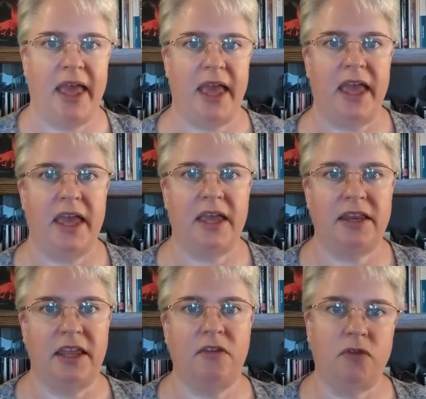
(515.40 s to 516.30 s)
And
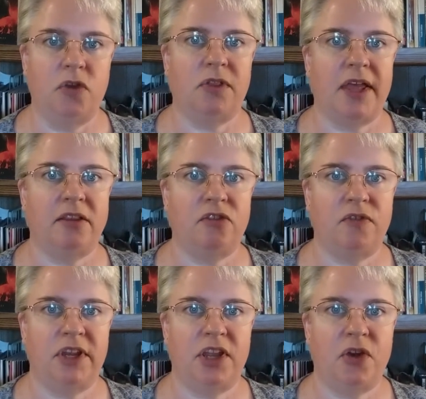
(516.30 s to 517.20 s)
if you like this
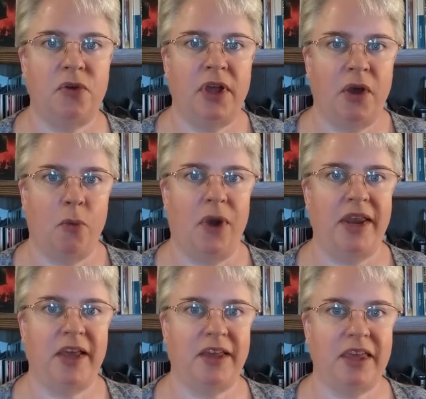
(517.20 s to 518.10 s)
video, why
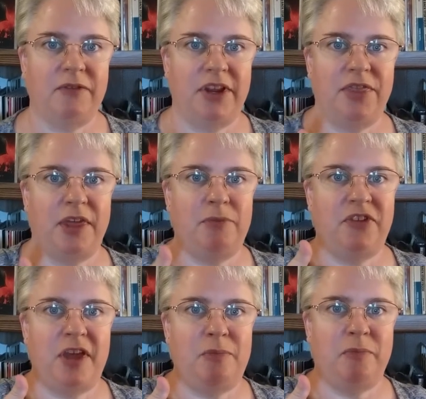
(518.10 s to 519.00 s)
not give it a thumbs
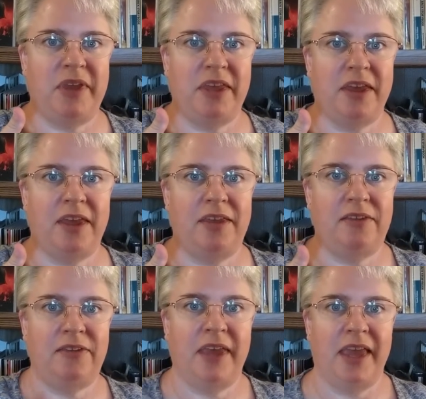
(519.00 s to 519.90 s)
up,
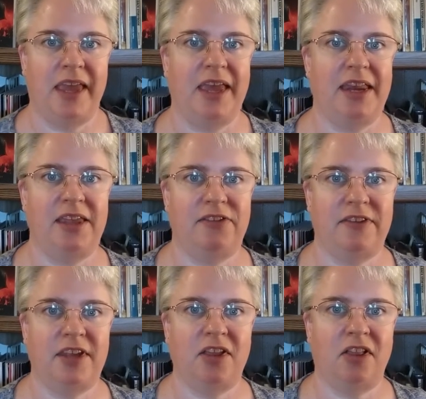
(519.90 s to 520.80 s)
because it is
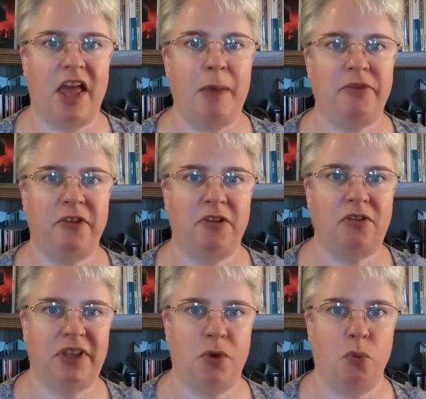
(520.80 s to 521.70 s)
still
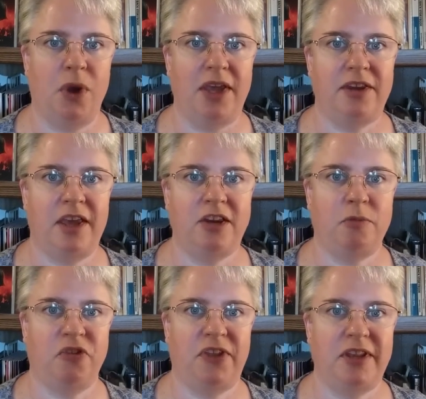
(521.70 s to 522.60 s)
absolutely
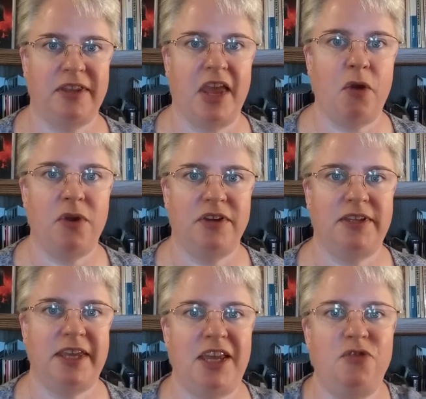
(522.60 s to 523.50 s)
100%
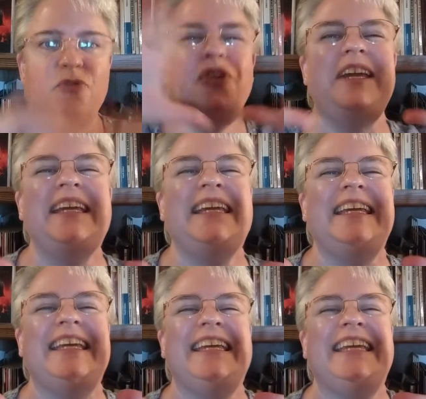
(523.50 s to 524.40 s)
guaranteed
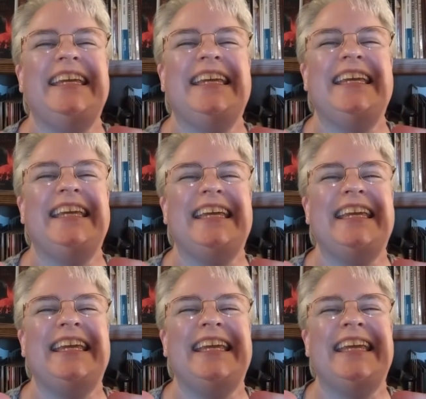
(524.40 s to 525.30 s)

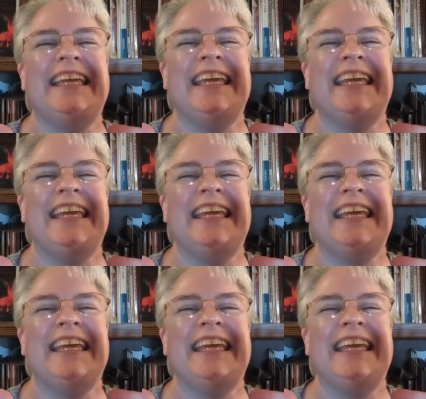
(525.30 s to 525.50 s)
free.